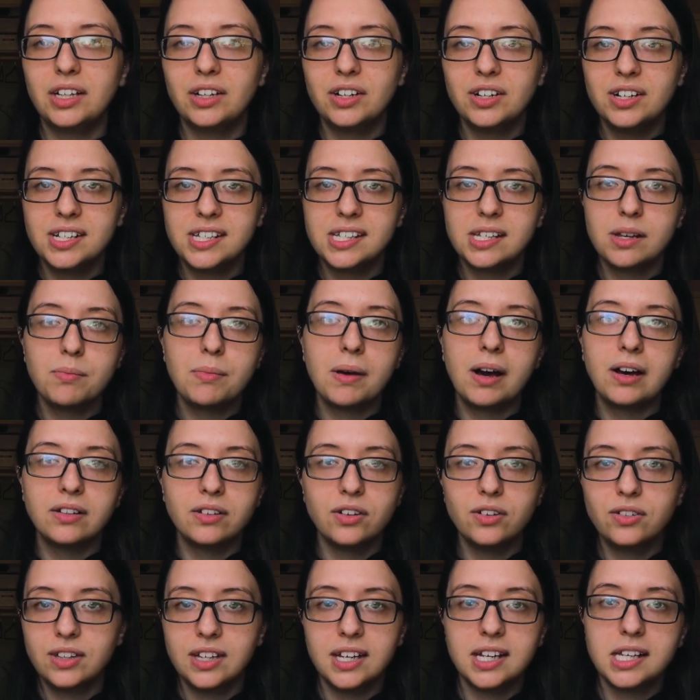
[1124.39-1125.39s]
are some
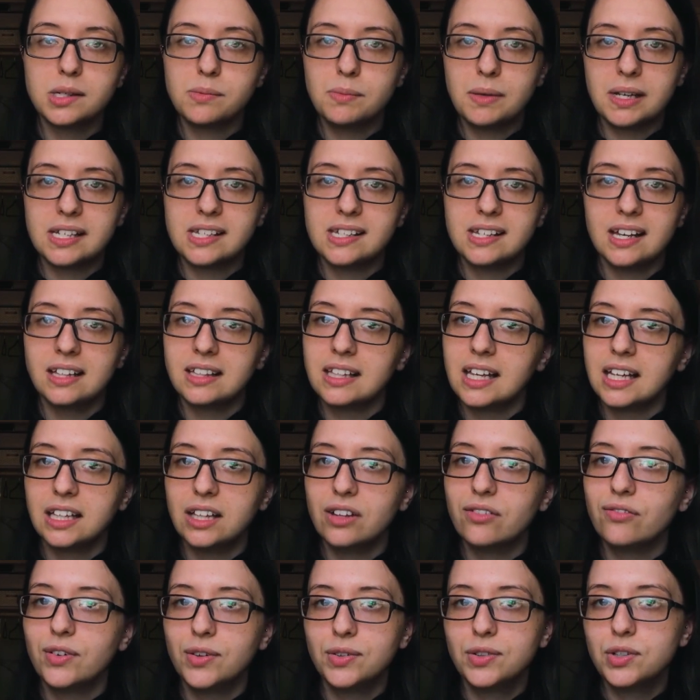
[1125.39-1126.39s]
other things mixed in, like
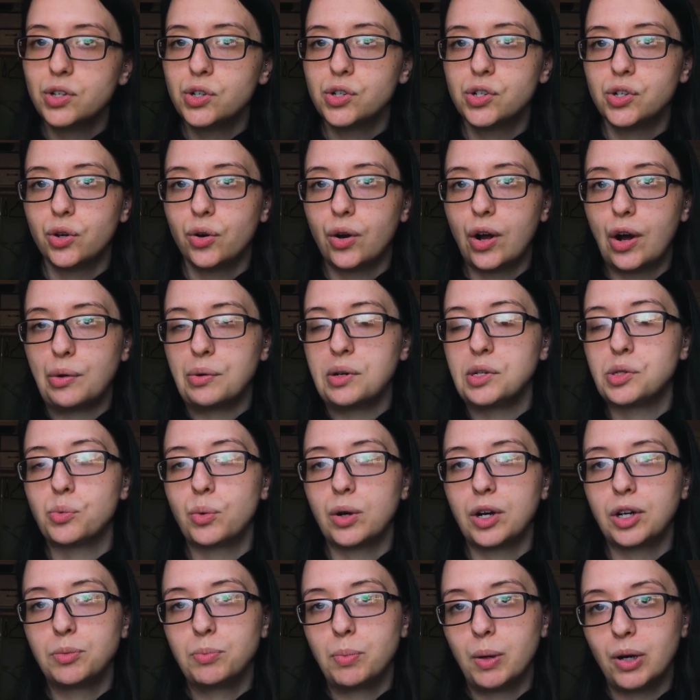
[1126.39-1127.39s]
the filters don't always
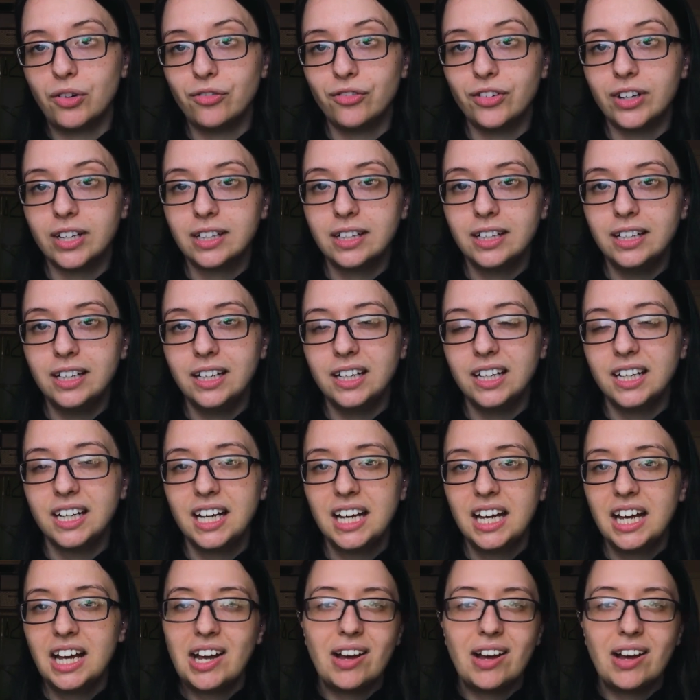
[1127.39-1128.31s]
work perfectly.